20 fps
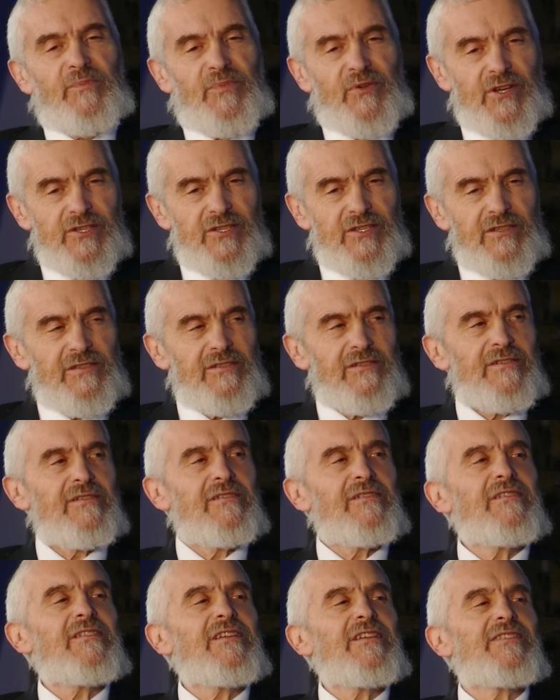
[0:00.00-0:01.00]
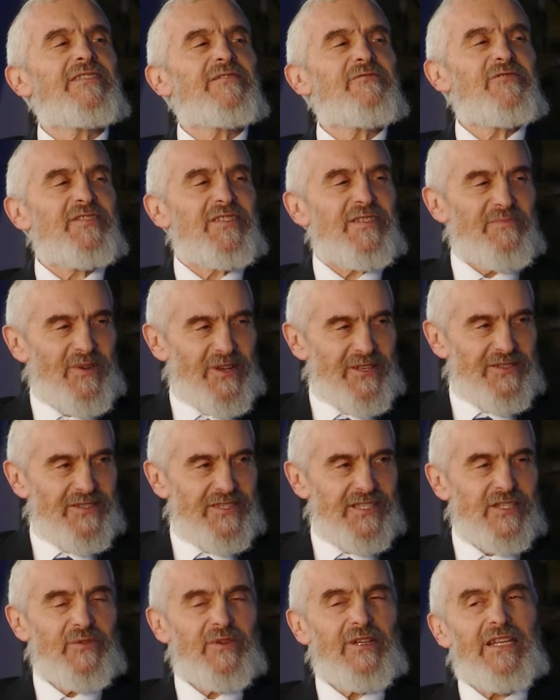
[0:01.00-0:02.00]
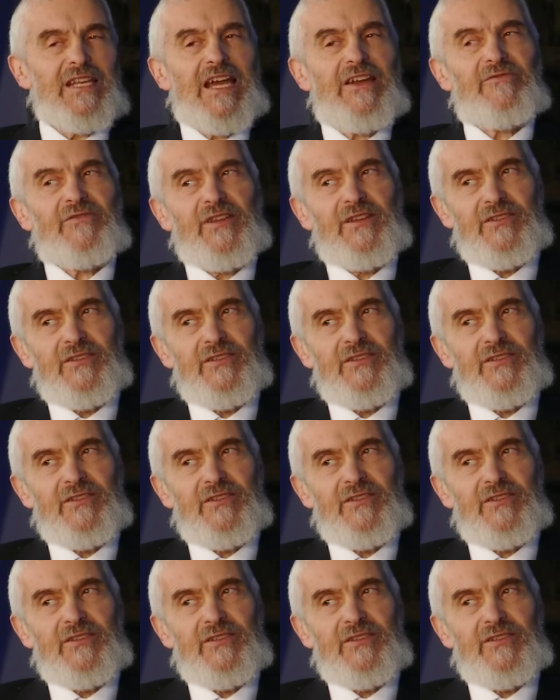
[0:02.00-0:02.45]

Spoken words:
depression is the response to a life